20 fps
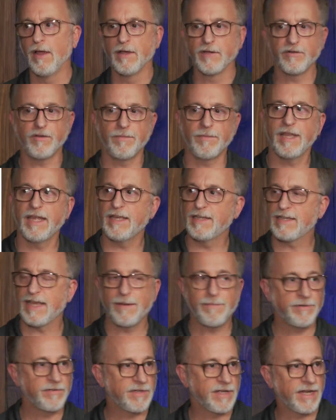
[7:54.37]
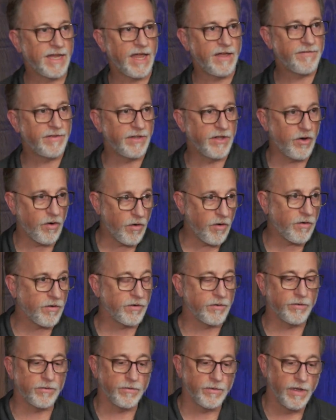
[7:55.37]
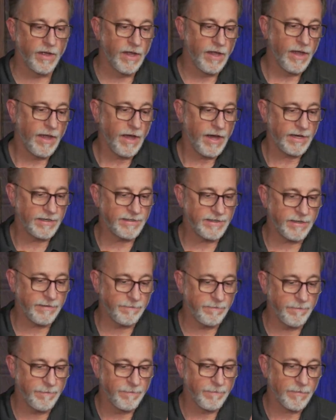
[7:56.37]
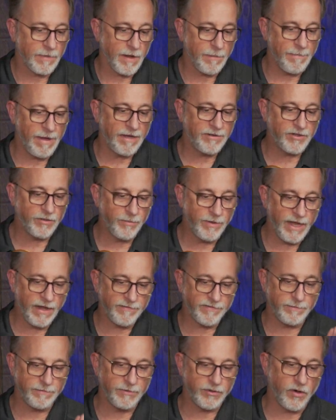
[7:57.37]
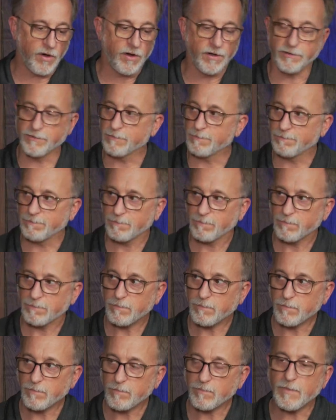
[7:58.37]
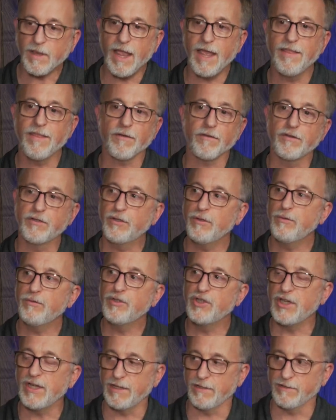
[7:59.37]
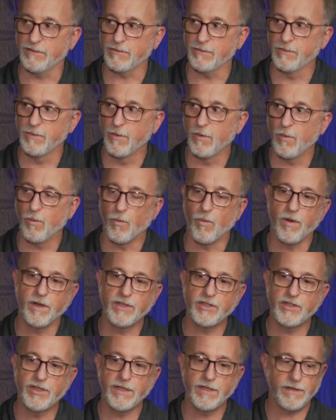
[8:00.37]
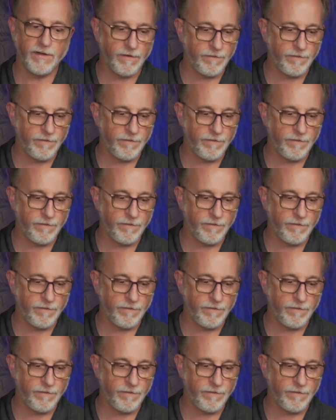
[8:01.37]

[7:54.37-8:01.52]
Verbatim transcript: So the examples I gave in the article, I said, imagine we have some dogs. Yes. And there are two genes. One gene